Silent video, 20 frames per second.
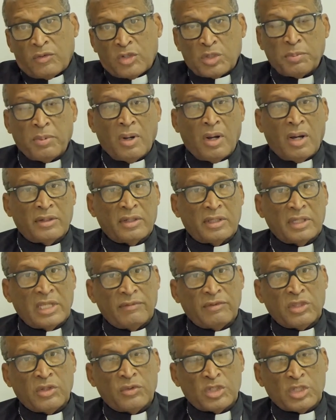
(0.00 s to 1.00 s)

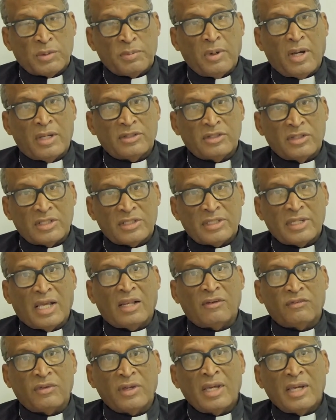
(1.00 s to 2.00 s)
streams of inspiration
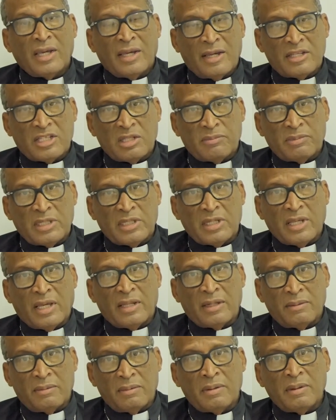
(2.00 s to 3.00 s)
that led to my
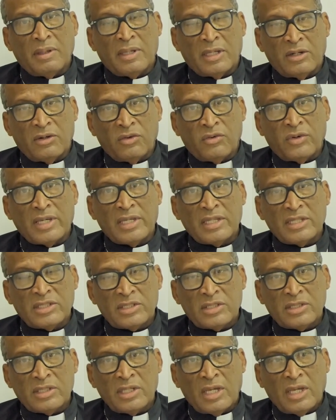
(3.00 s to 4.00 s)
potentially
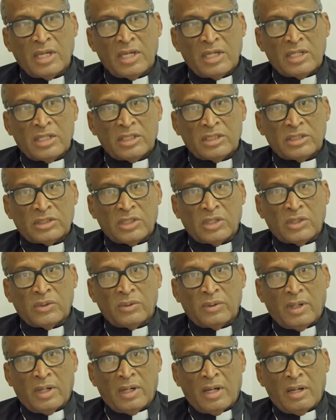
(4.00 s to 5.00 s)
wanting to be
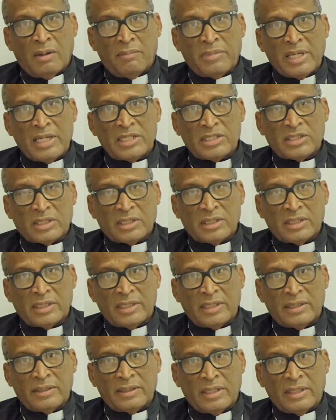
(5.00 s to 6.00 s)
a priest, wanting to
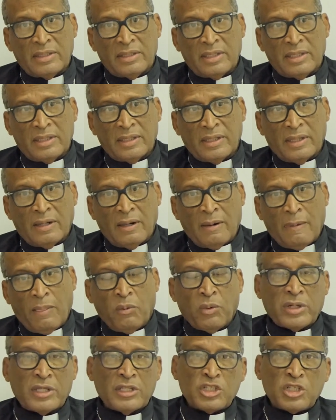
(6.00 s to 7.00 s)
consider responding
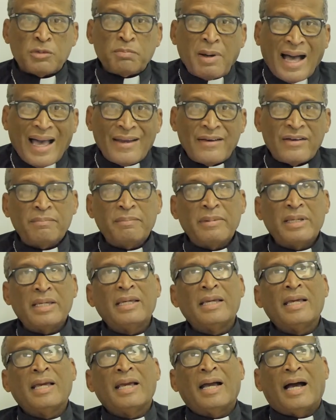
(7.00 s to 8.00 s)
to the call to the
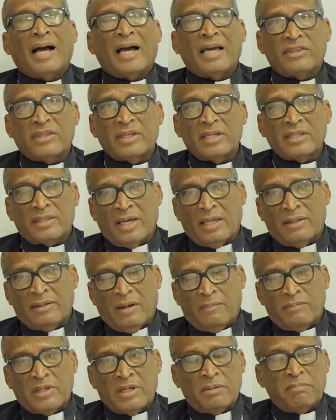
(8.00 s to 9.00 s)
priesthood.
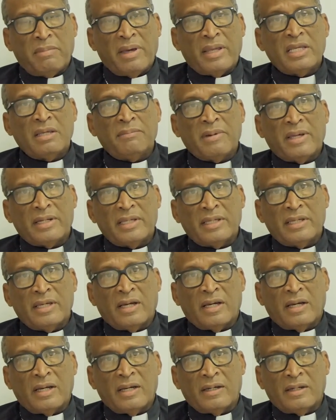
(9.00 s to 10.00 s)
And perhaps the
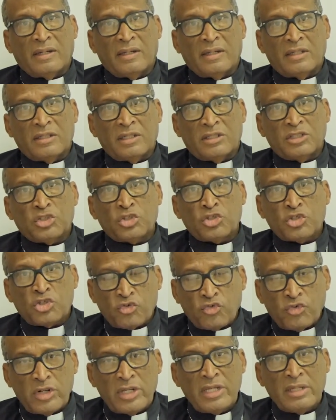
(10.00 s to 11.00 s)
first
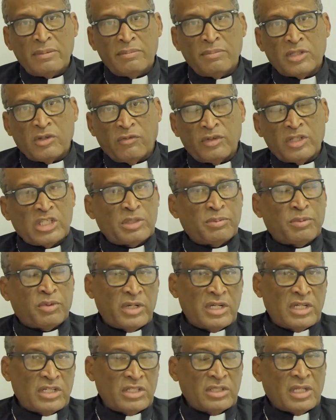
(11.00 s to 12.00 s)
one would have
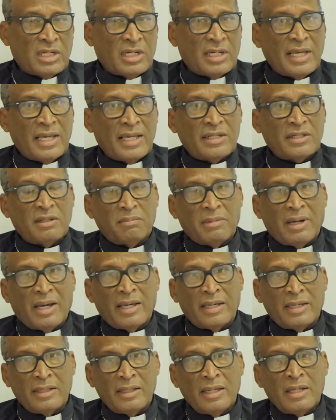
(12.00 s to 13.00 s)
begun in our
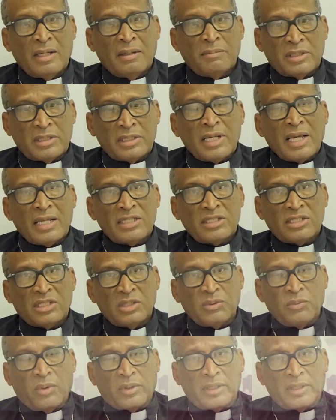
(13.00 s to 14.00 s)
home, in our family,